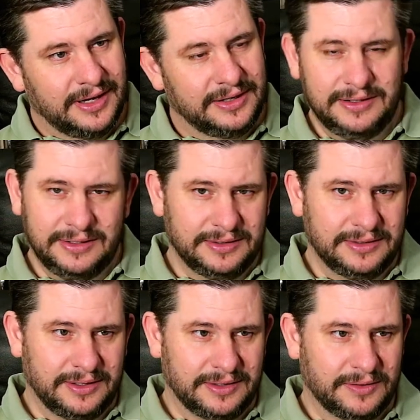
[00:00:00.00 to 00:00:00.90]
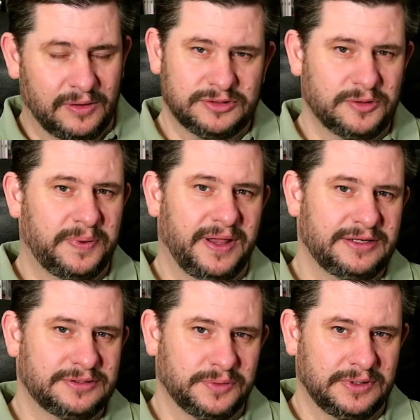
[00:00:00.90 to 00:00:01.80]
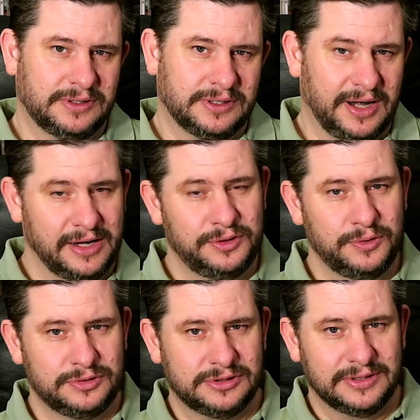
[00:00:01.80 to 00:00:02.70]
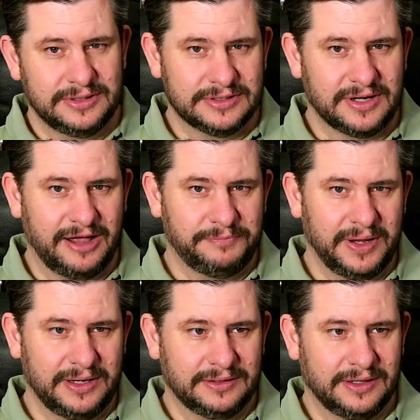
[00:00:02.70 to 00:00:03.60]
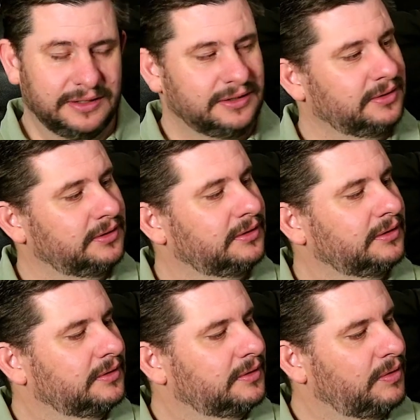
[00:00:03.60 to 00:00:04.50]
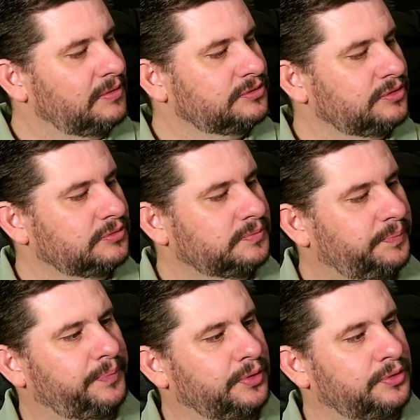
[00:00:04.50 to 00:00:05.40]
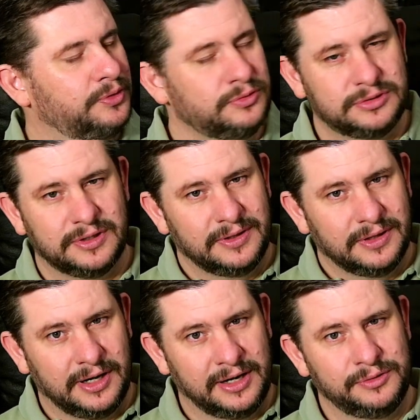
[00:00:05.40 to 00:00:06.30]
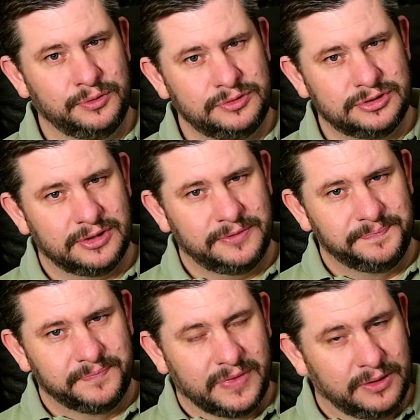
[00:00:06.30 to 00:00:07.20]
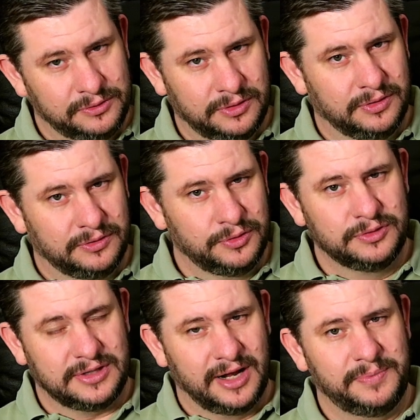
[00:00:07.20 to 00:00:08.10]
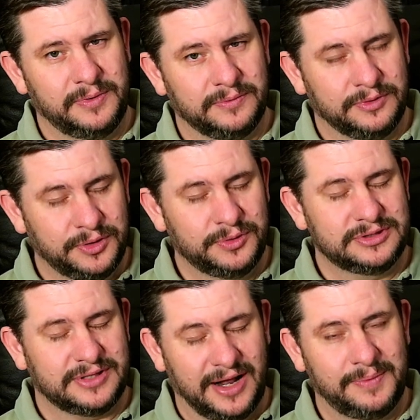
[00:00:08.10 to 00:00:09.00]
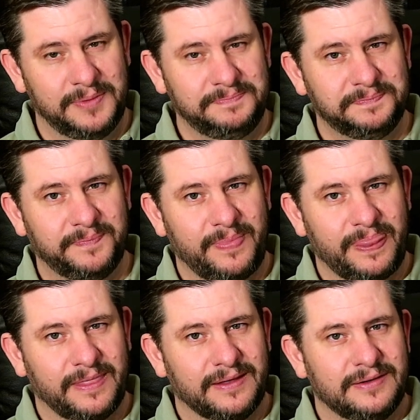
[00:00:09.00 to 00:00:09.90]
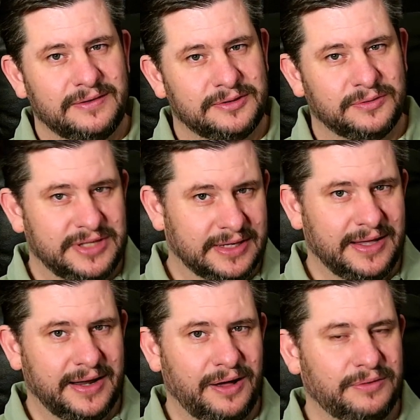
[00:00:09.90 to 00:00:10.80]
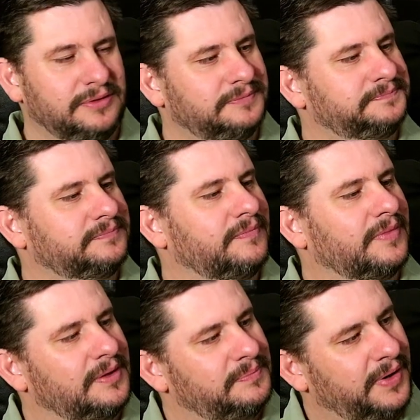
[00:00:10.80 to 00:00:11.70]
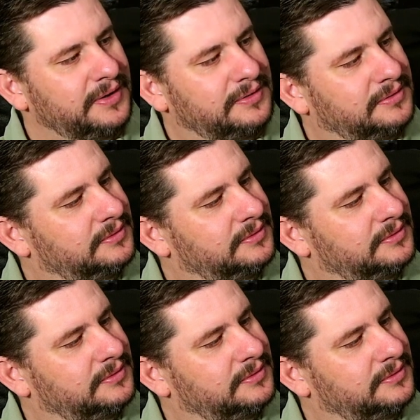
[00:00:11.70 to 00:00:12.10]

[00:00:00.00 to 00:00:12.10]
and he uh, also plays with Glenn Hughes in his live band, and he also produced Glenn Hughes' newest album, newest album. So check that out. But